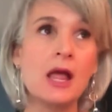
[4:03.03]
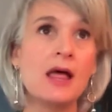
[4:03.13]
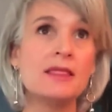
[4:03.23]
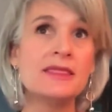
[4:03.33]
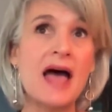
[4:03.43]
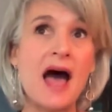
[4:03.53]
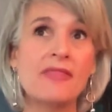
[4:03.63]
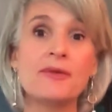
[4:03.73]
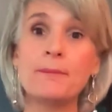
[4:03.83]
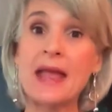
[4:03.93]

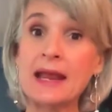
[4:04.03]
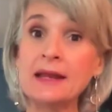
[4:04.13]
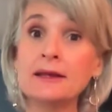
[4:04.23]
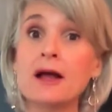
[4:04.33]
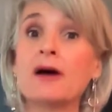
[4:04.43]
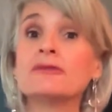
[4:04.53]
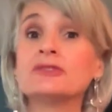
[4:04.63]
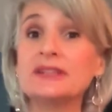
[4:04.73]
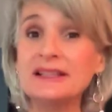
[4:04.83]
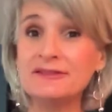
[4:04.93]
that the pain
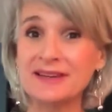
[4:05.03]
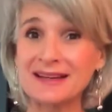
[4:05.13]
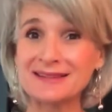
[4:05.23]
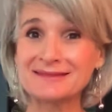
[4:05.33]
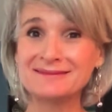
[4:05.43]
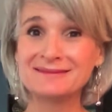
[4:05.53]
of leaving